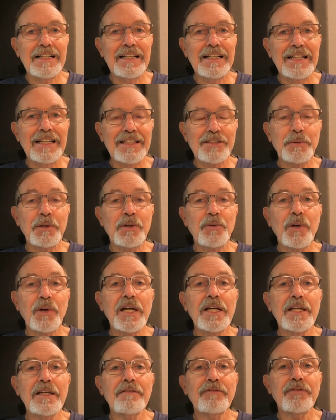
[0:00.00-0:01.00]
It's been
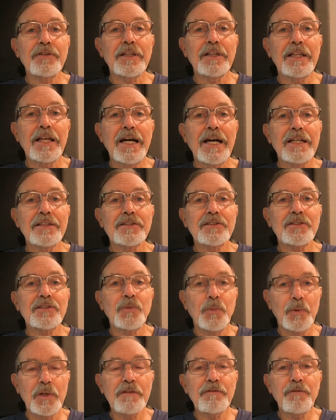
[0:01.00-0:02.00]
raining for the last
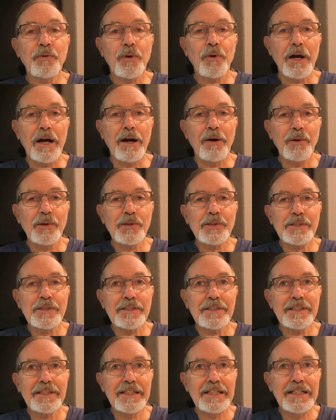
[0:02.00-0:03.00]
24 hours,
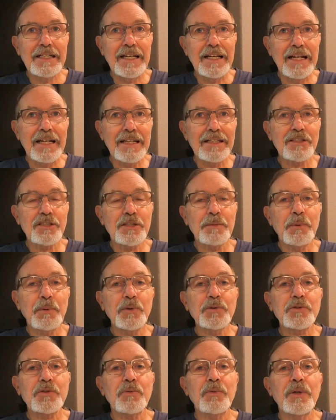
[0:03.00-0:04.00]
and it's
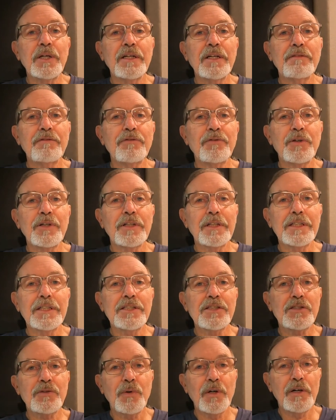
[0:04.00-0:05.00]
supposed to rain for at
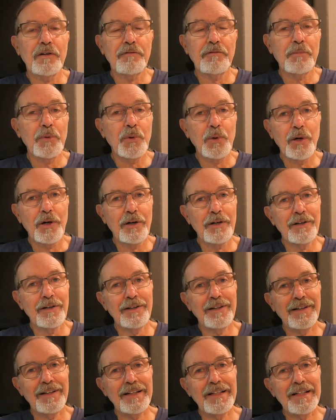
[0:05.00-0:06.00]
least 12 more.
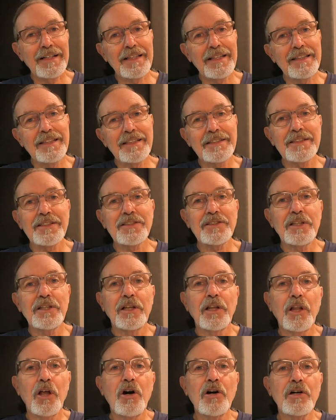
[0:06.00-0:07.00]
This is the
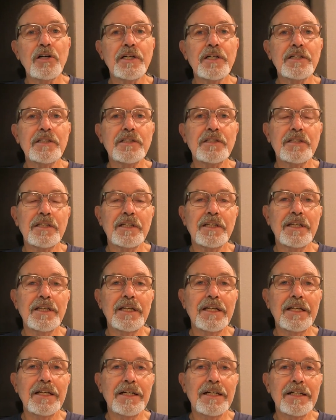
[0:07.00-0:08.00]
longest
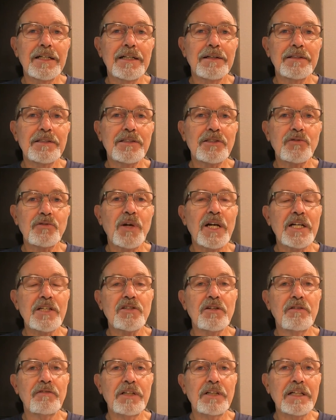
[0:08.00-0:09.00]

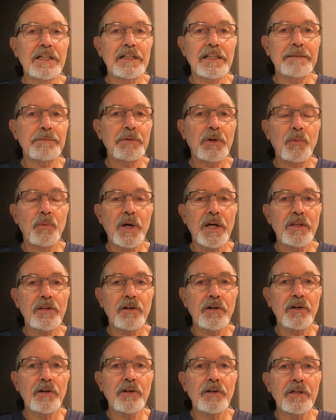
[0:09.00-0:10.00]
stretch of inclement
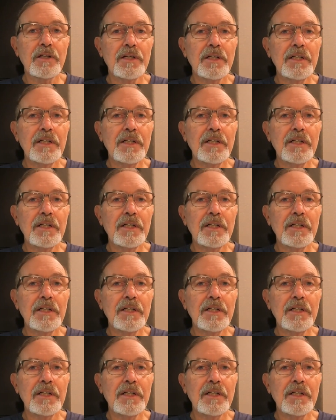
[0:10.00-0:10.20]
weather